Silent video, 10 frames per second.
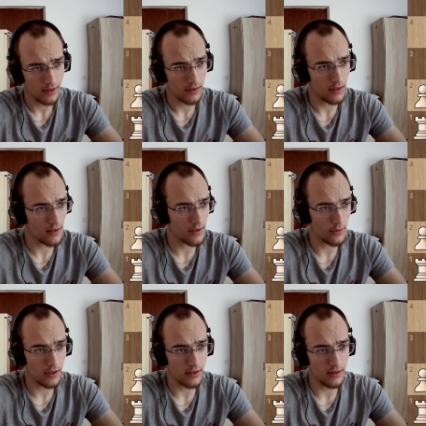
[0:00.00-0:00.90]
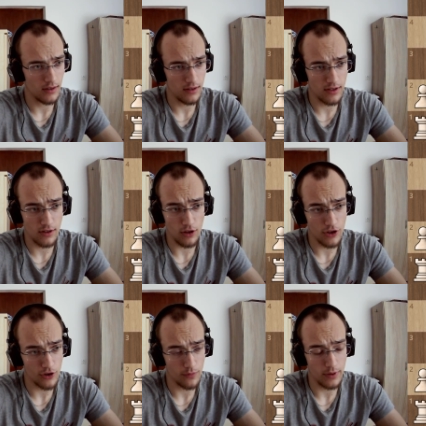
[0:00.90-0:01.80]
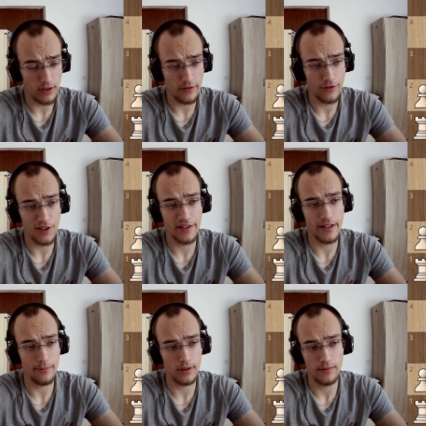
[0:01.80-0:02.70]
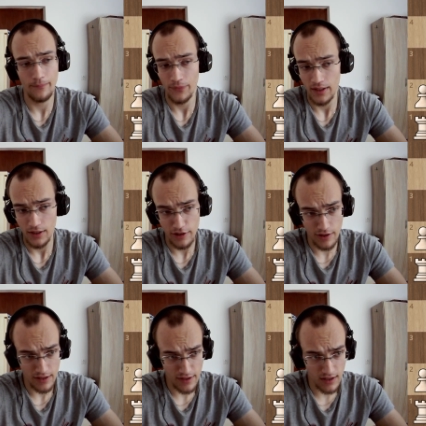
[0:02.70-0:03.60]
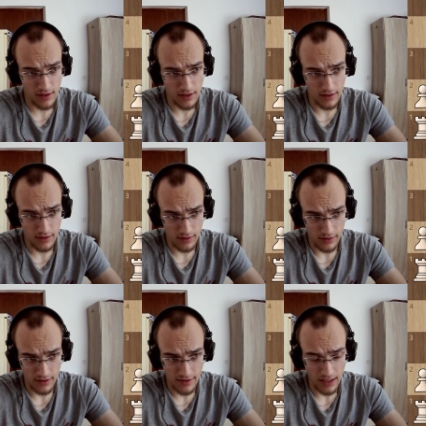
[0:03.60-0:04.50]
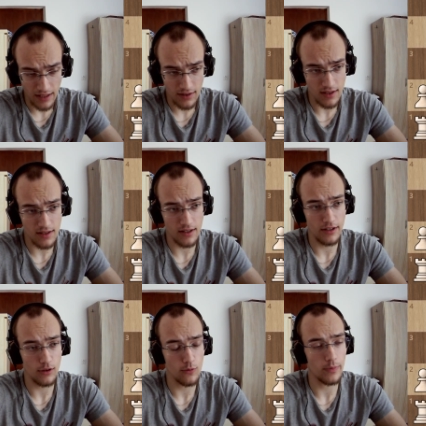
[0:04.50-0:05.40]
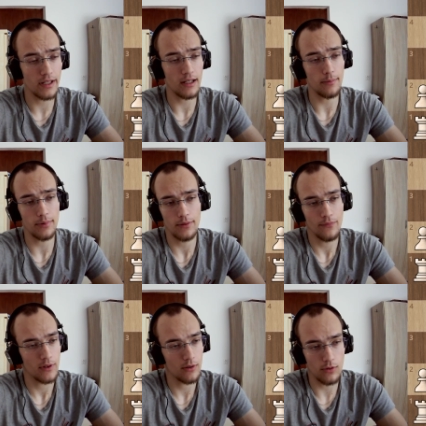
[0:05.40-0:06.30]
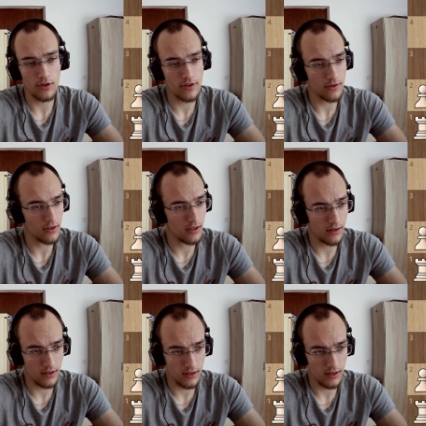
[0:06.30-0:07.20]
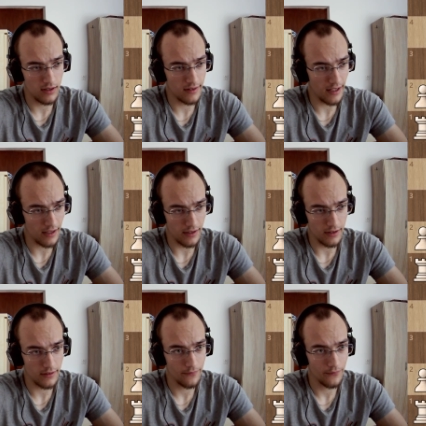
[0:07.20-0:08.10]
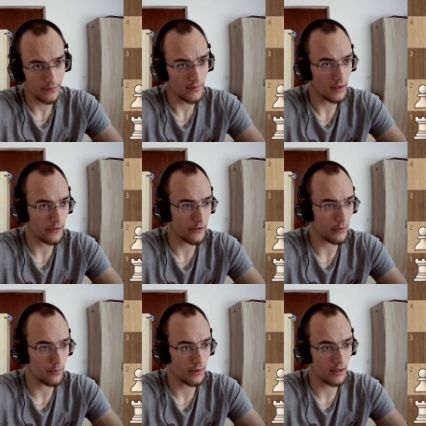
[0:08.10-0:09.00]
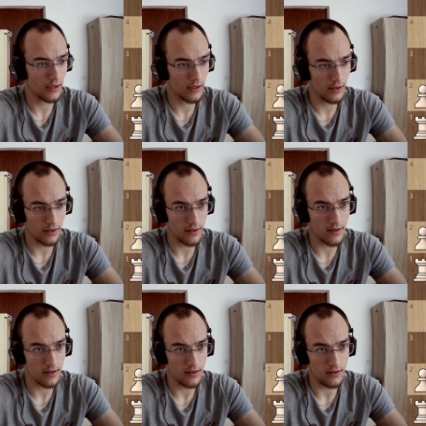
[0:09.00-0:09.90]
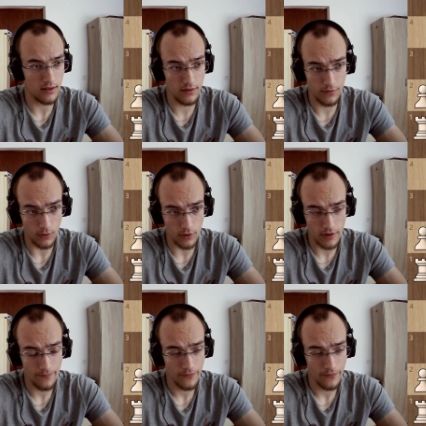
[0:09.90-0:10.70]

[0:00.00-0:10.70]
let's look at the Scotch opening, for example. You can see that the, the center is gonna open up. Also in the Italian, if you play, let's say, D four,